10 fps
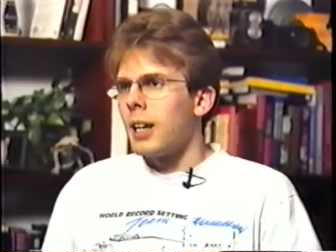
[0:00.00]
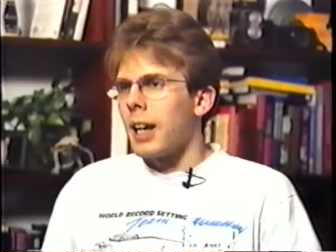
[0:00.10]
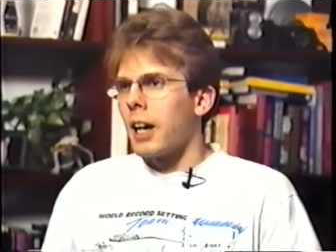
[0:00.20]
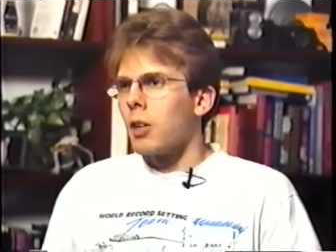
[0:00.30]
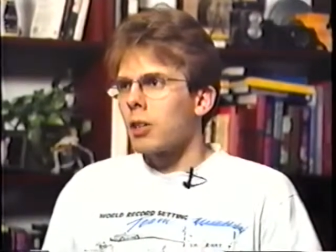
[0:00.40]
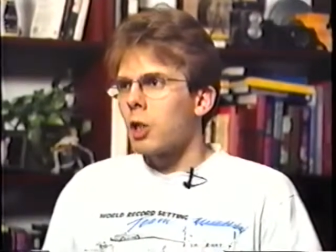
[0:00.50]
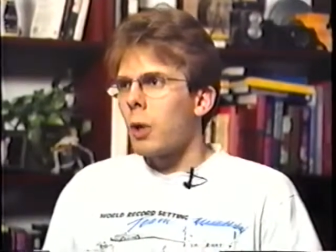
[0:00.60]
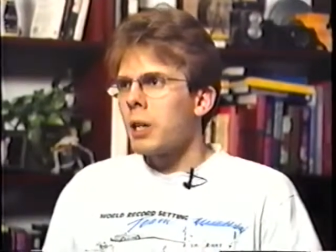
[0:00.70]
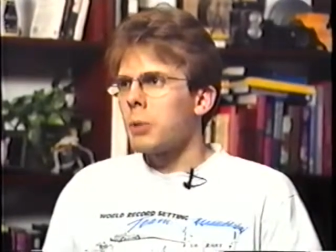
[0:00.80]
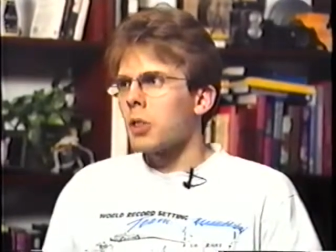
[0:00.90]
Now,
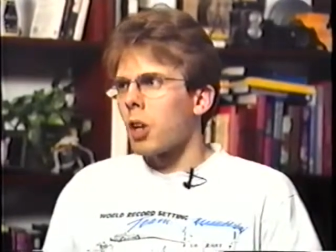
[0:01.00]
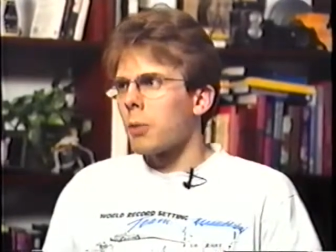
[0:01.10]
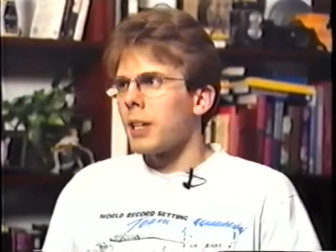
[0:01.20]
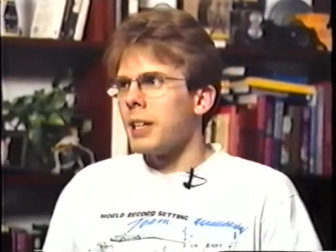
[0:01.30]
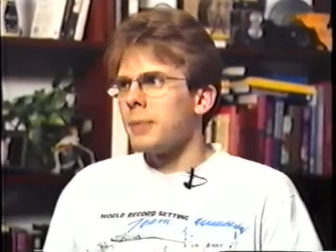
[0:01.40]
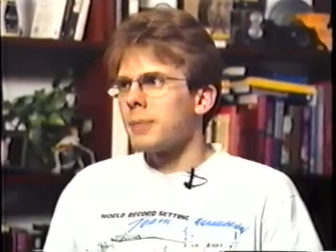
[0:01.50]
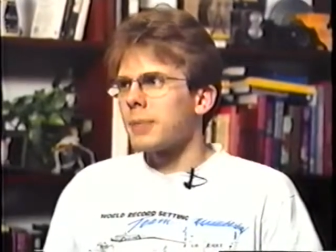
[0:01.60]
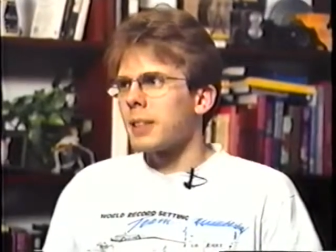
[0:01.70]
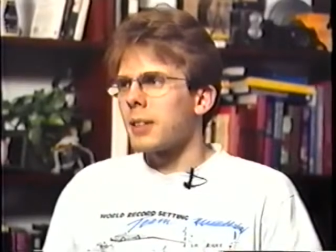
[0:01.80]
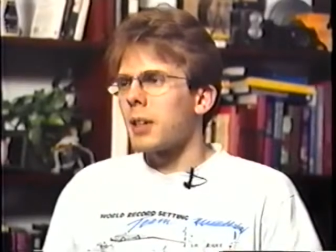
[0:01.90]
Quake was already
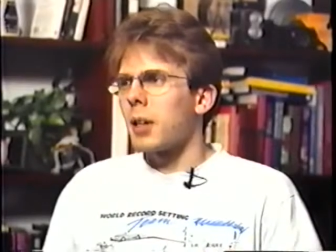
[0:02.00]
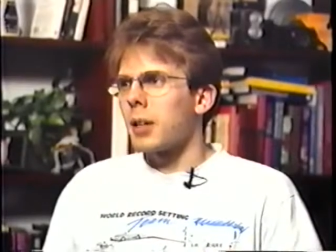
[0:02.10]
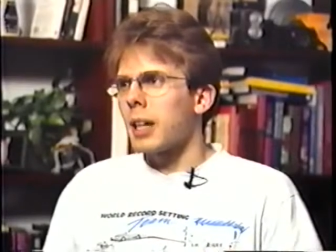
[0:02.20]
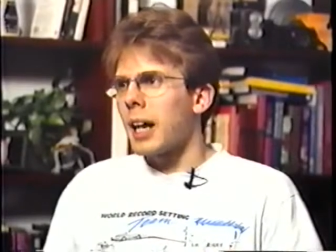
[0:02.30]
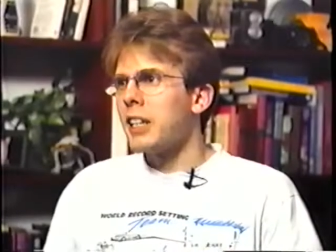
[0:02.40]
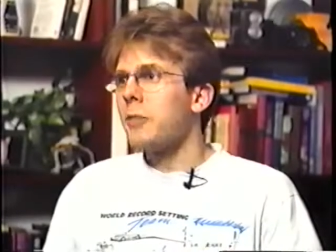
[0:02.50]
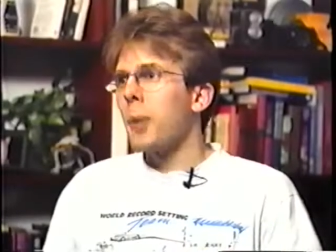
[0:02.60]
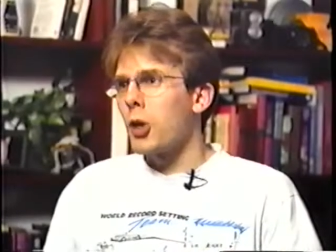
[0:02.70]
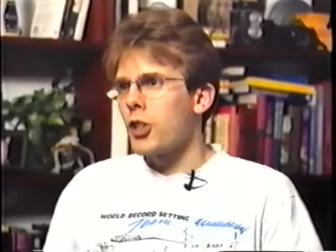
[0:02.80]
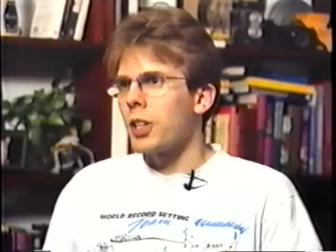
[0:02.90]
kind
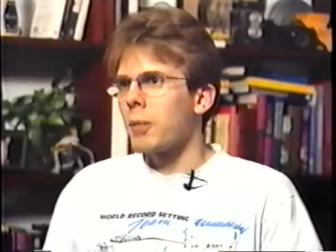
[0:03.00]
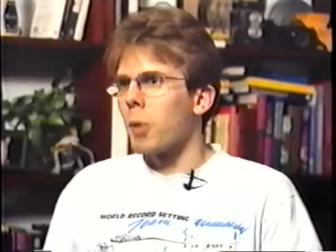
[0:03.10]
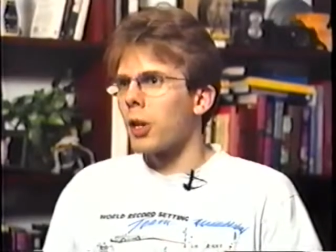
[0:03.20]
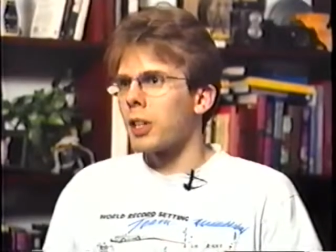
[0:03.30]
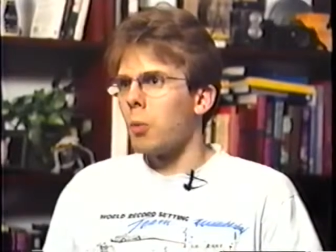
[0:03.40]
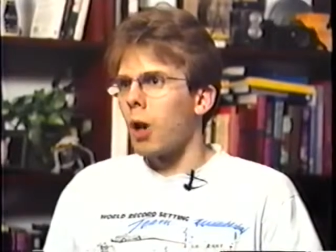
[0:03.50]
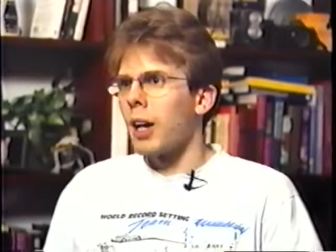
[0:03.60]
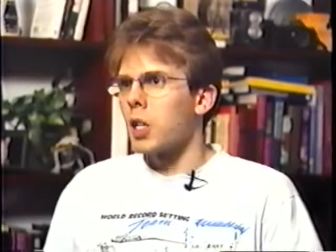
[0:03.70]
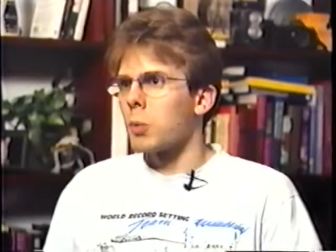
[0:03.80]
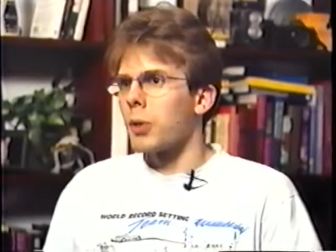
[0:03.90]
of pushing it market
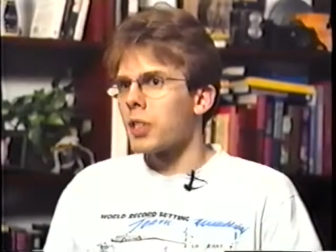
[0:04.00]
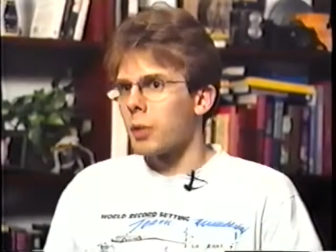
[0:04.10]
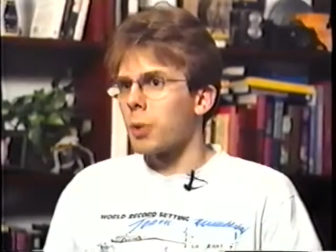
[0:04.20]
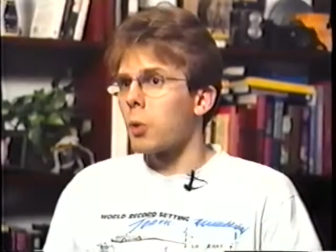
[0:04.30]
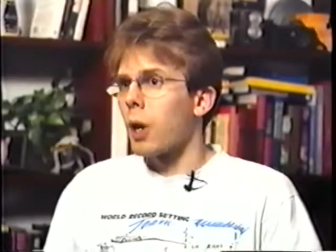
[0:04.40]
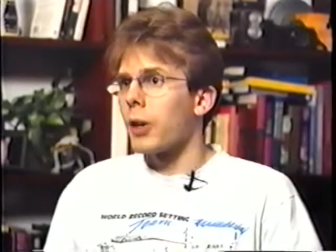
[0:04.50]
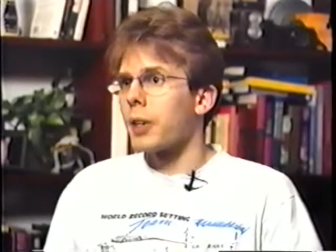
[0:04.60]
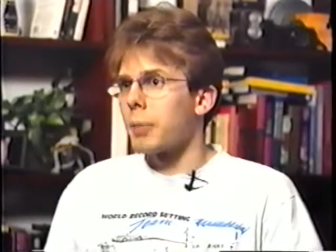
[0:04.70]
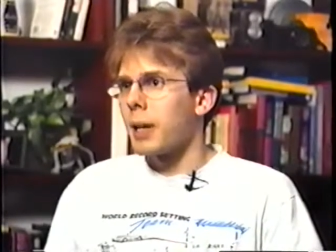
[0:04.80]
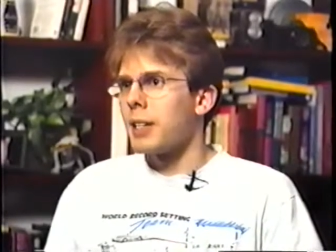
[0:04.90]
wise. We we're saying
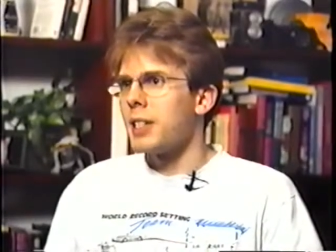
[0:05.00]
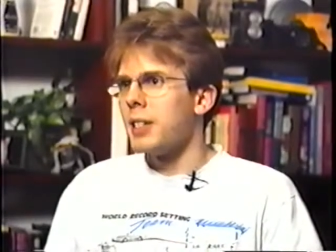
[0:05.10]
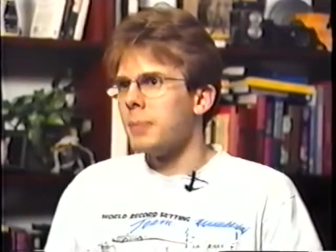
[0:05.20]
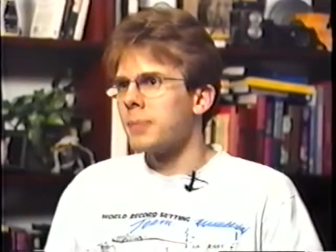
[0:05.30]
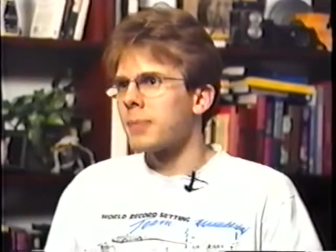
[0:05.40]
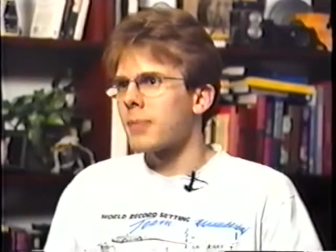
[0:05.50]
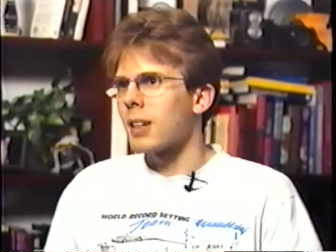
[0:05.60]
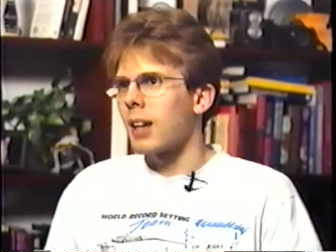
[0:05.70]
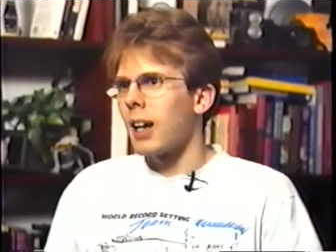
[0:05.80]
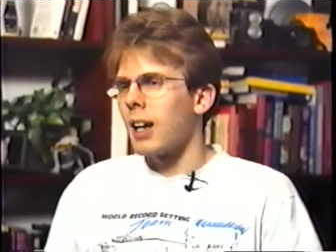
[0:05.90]
requiring a Pentium.
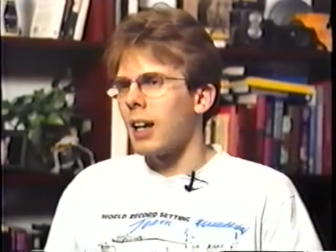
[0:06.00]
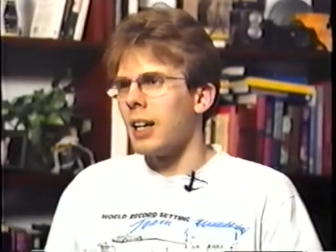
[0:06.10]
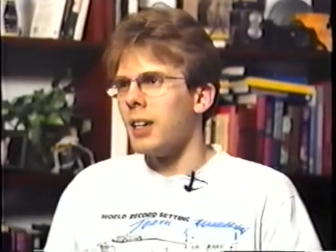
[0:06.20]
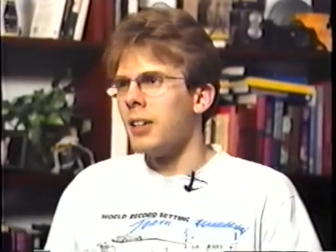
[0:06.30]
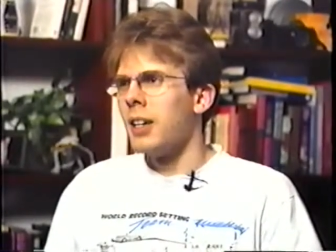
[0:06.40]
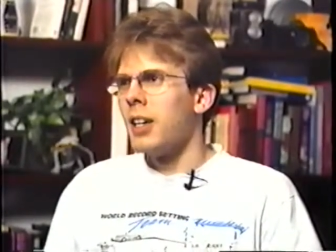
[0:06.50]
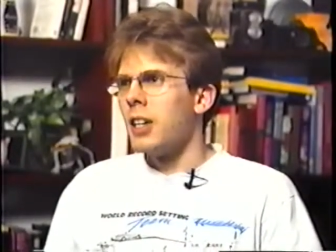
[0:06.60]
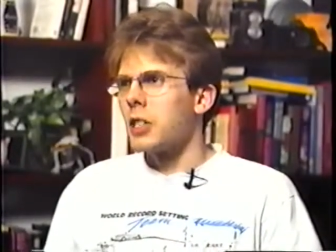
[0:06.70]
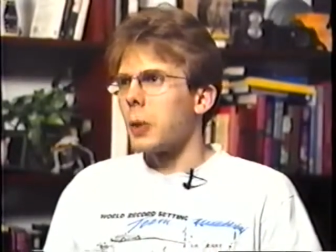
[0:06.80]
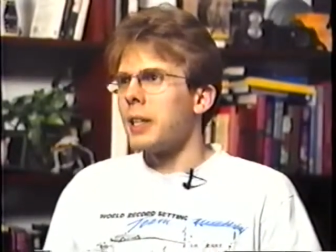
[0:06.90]
Uh,
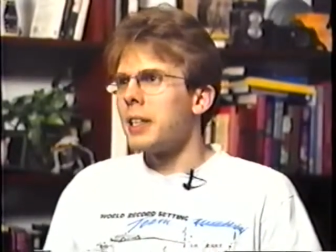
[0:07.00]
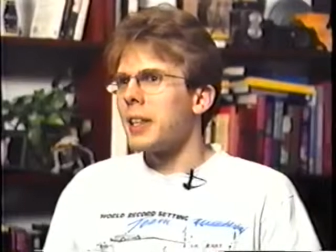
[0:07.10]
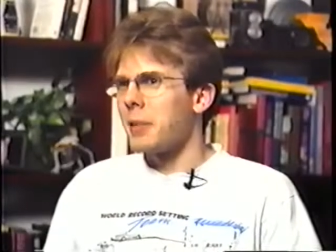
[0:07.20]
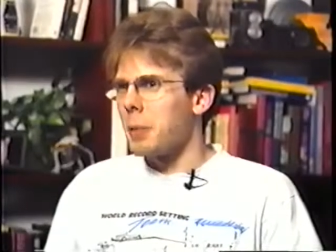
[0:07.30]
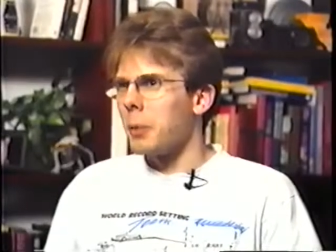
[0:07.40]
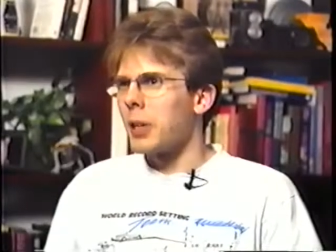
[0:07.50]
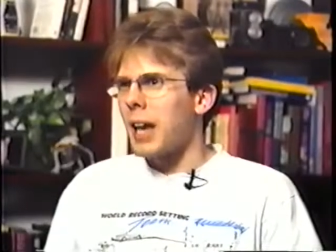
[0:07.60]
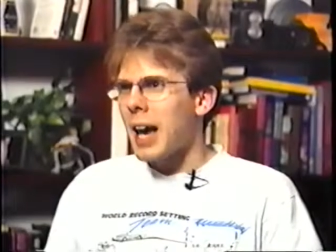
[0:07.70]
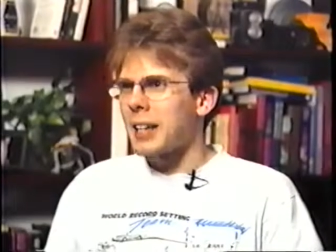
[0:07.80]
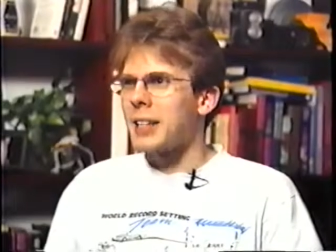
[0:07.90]
so I didn't think we really
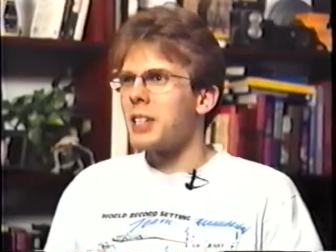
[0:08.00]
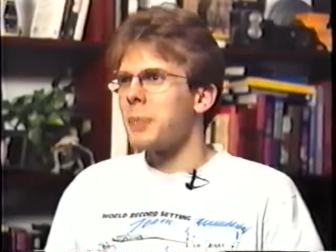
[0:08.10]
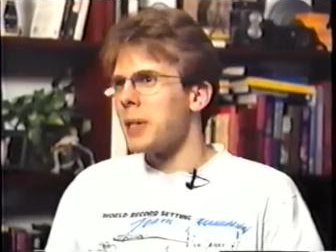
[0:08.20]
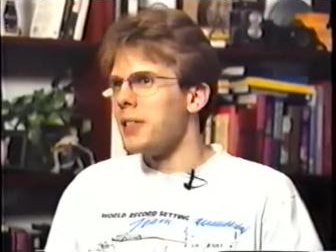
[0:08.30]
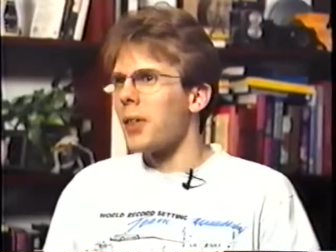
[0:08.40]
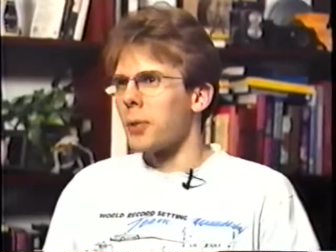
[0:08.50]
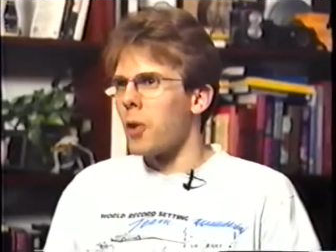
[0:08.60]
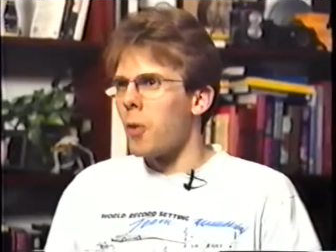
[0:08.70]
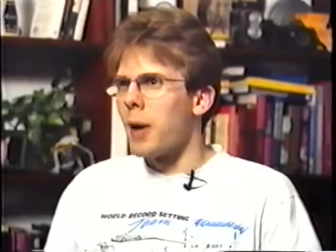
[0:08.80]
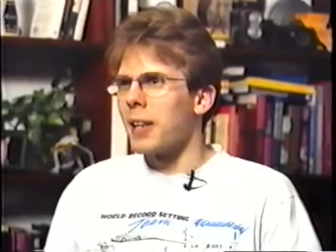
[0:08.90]
had any speed to
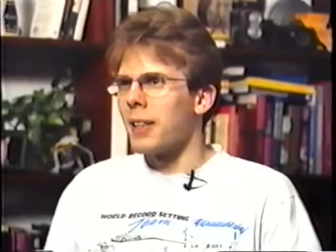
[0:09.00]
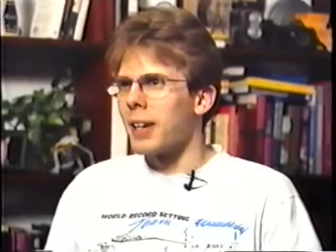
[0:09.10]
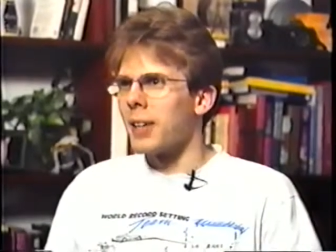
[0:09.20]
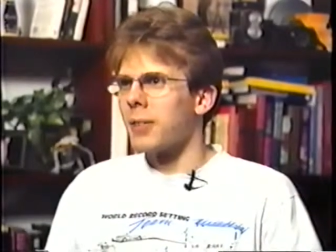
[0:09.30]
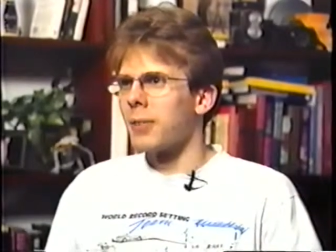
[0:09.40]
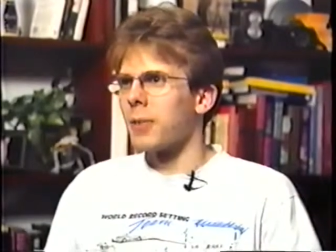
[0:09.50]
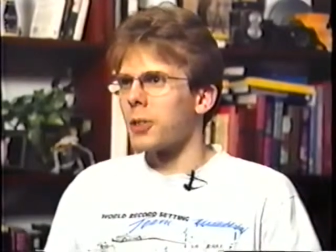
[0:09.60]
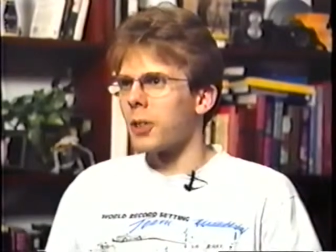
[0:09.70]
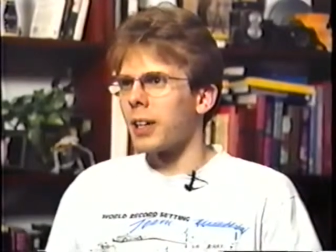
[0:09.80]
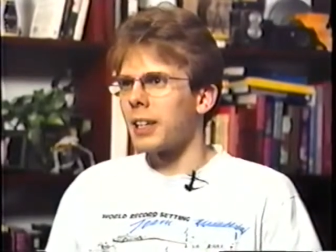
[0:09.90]
throw away there for
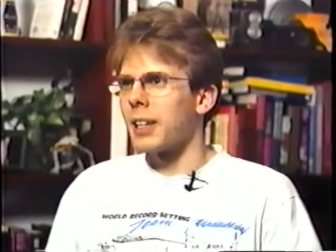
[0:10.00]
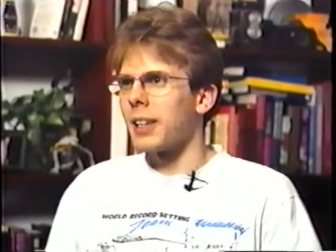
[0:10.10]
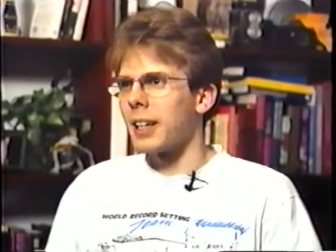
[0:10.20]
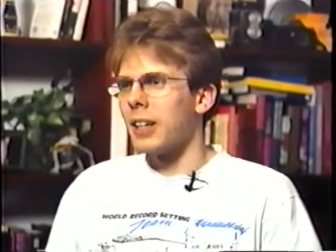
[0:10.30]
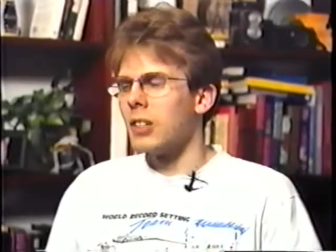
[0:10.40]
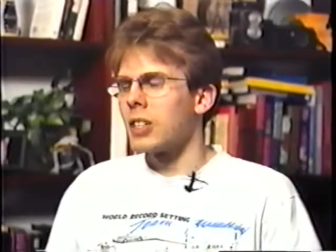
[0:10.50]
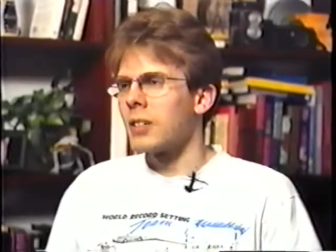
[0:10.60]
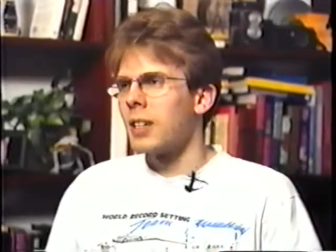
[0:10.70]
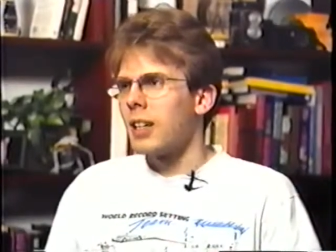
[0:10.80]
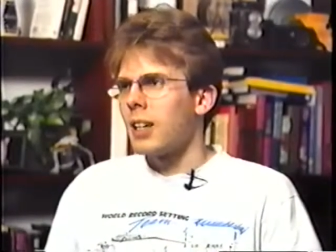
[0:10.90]
trying anything else.